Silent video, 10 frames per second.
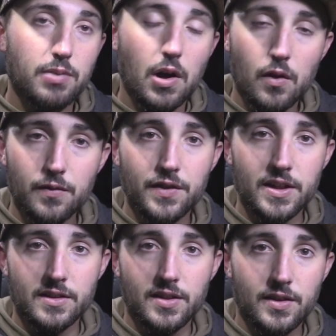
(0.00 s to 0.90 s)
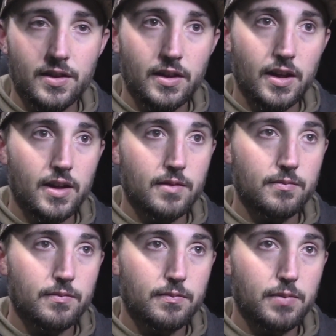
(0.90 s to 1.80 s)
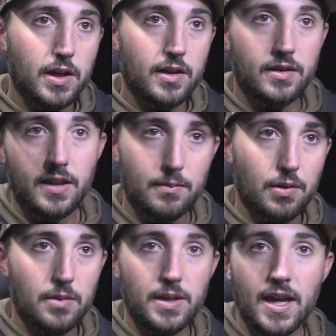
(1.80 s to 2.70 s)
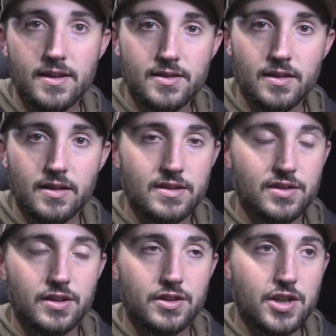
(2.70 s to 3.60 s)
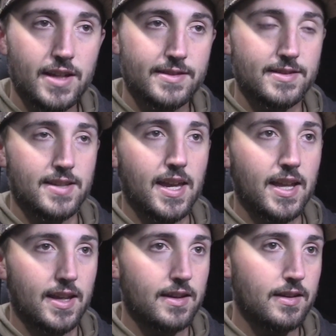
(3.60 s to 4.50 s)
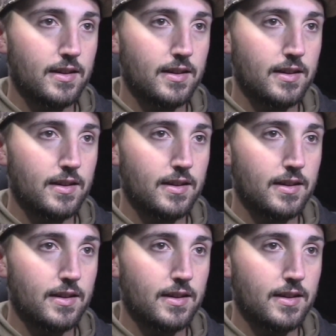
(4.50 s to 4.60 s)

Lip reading: perfect, but it probably had as good a chance as any.